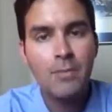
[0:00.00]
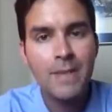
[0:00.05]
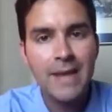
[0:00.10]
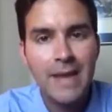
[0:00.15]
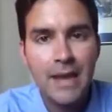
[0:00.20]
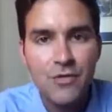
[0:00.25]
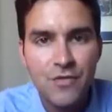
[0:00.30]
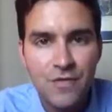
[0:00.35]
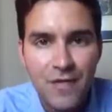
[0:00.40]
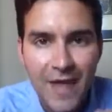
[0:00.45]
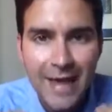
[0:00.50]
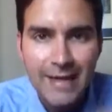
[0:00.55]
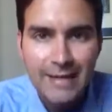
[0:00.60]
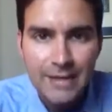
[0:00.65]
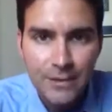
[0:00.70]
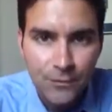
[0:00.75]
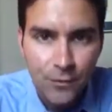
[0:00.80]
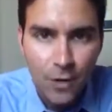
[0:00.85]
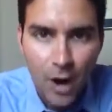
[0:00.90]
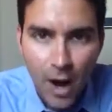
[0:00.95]
because they
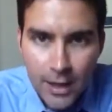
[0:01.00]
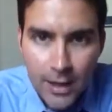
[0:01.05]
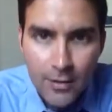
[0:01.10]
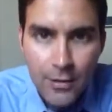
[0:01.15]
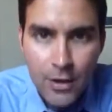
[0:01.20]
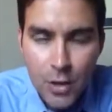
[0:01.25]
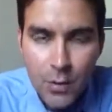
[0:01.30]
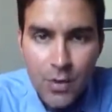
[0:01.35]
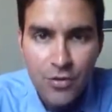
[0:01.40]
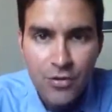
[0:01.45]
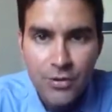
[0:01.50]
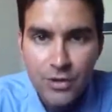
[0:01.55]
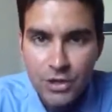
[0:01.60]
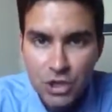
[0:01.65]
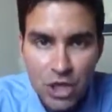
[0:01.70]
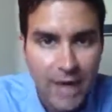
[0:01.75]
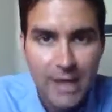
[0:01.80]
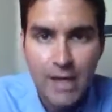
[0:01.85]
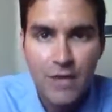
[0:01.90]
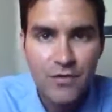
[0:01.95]
defrauded the
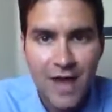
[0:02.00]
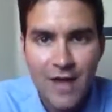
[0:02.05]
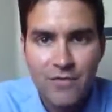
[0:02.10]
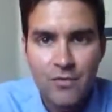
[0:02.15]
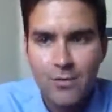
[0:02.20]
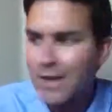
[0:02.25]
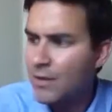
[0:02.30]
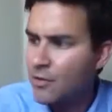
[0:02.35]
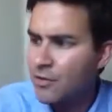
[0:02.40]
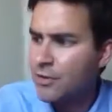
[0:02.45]
Chinese government.